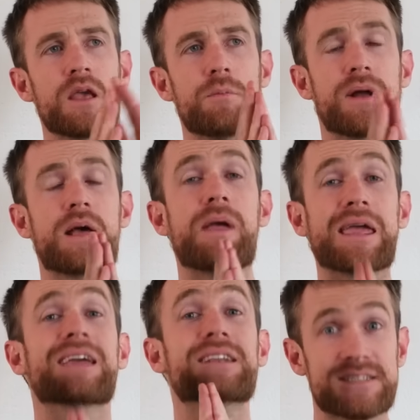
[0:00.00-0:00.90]
But I'm
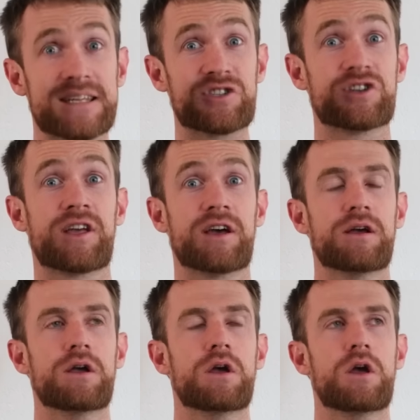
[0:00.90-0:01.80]
making a distinction here,
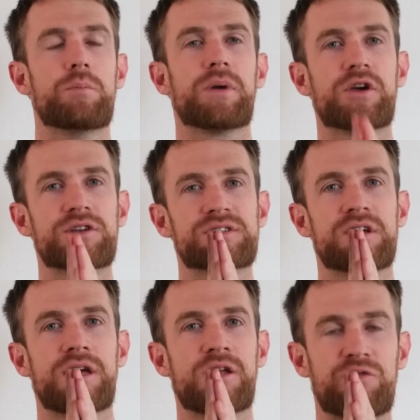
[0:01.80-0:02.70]
because
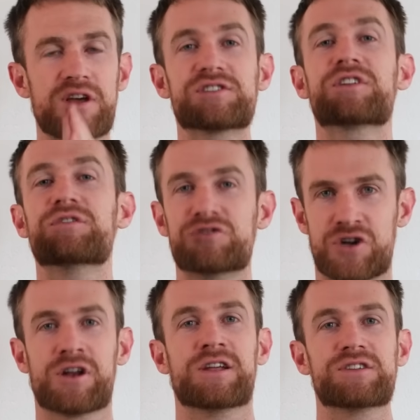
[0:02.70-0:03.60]
investigative
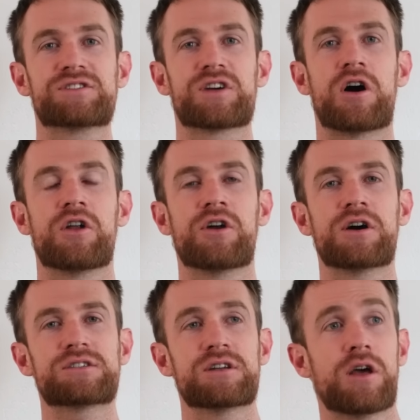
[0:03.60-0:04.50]
journalists are
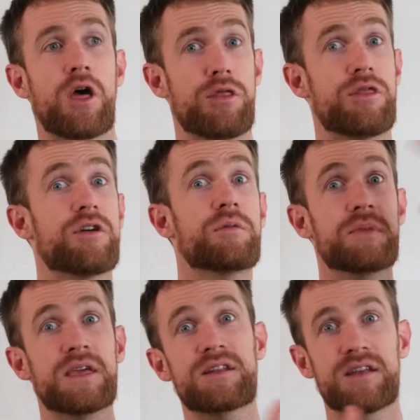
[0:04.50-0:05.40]
not the
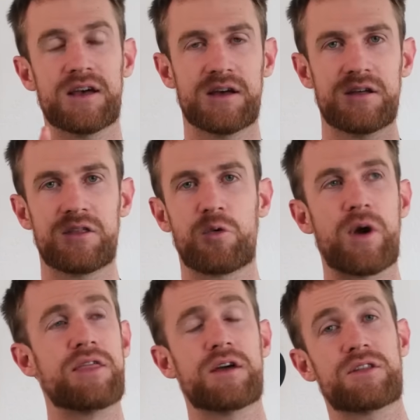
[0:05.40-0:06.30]
media the
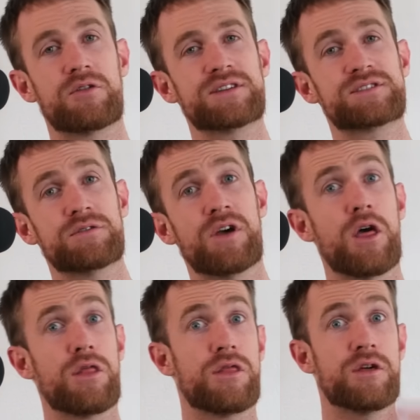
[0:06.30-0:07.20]
way that the rest of
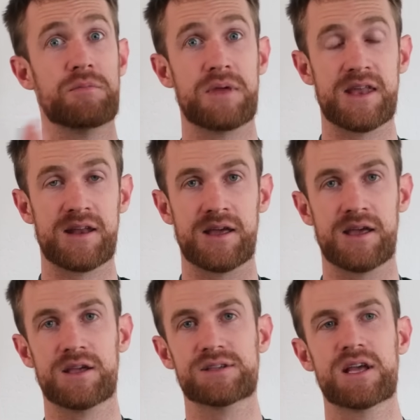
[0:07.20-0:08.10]
the media
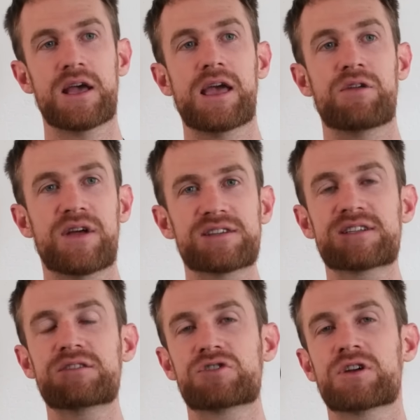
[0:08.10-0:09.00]
is.
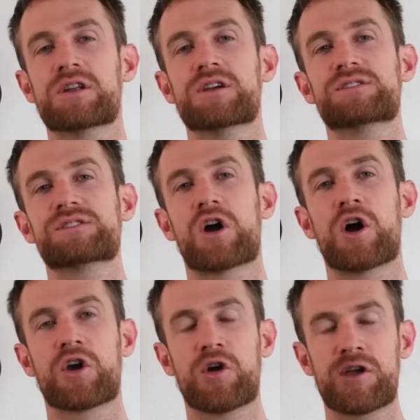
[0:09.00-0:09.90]
Investigative journalists
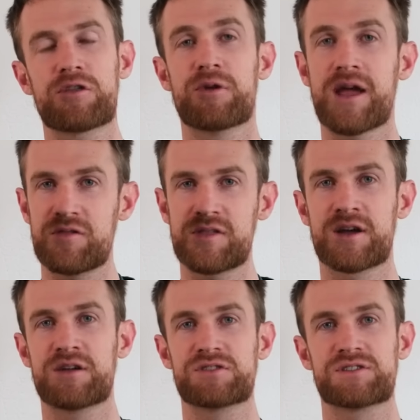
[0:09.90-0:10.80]
are going through everything
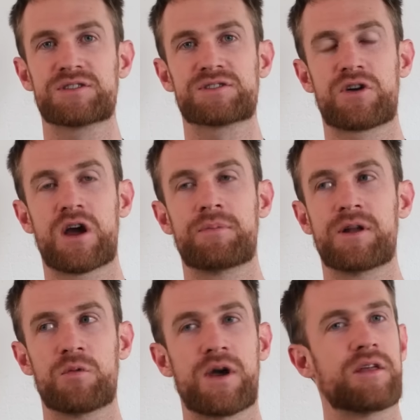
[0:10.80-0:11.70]
I've just described
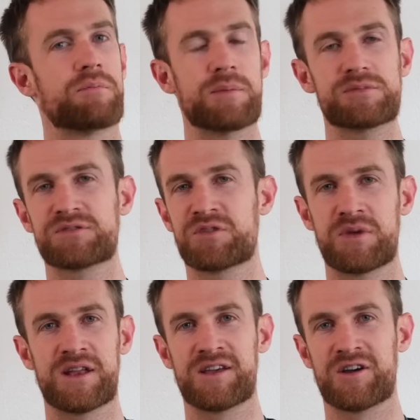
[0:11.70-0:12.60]
in a way that members of the
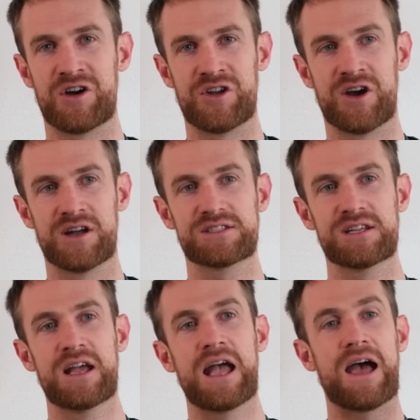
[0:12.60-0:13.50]
media are not.
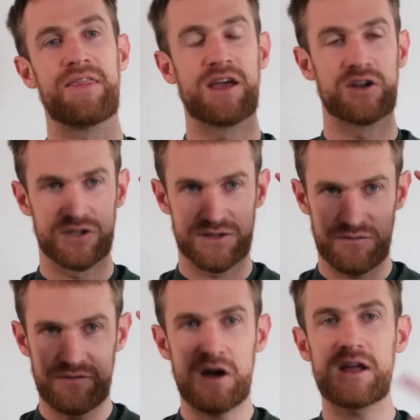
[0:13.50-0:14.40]
And they are just
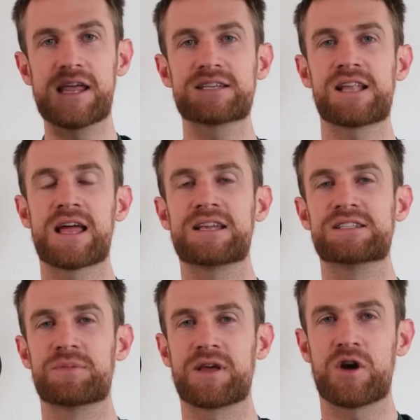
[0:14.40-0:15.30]
far less likely
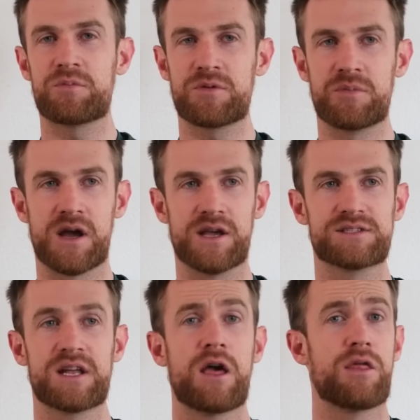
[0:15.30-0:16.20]
to be
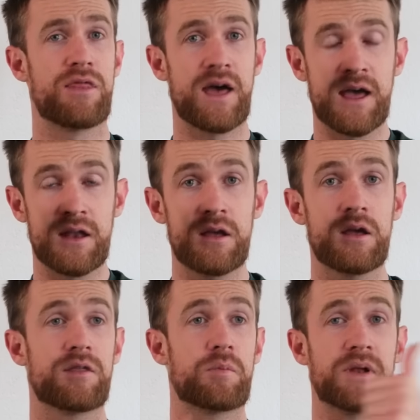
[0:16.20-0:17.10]
compromised than
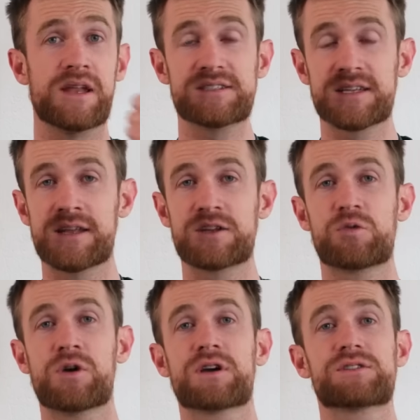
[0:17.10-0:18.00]
the policing
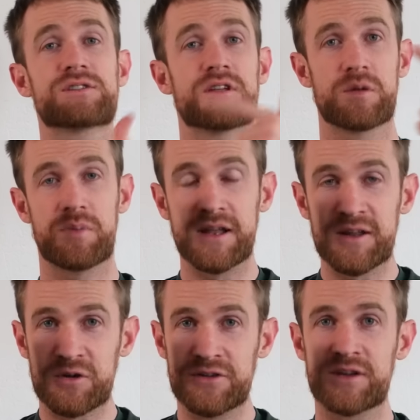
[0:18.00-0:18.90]
networks, the
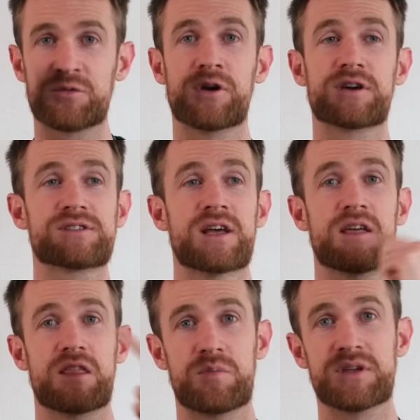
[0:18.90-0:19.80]
political networks,
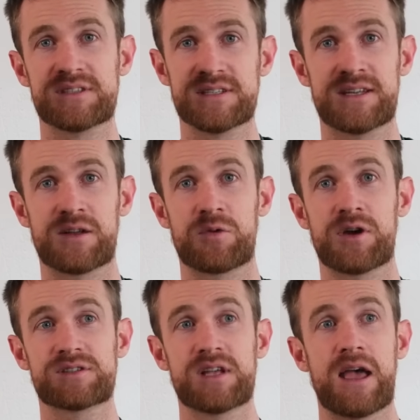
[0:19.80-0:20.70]
the business
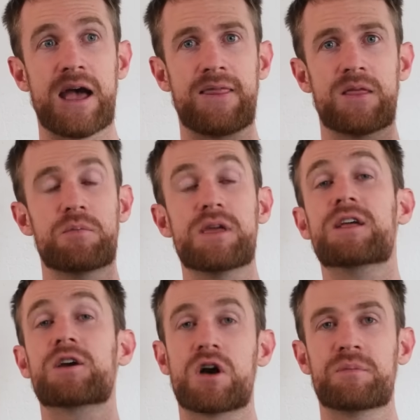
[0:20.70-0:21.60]
networks, and the
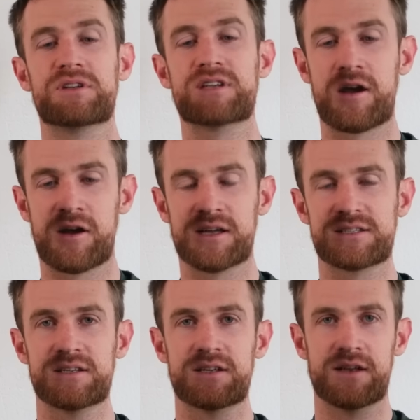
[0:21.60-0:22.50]
media
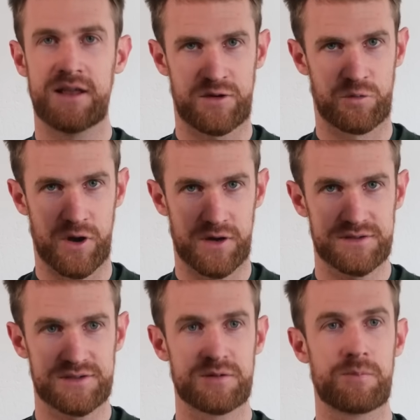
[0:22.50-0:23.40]
commentariat
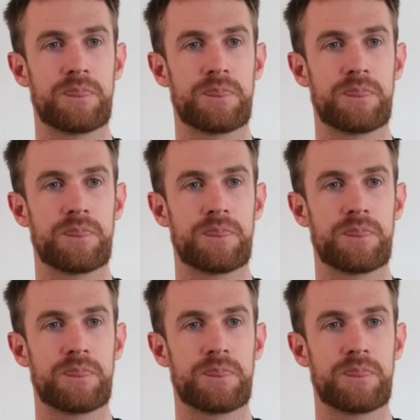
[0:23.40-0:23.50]
networks.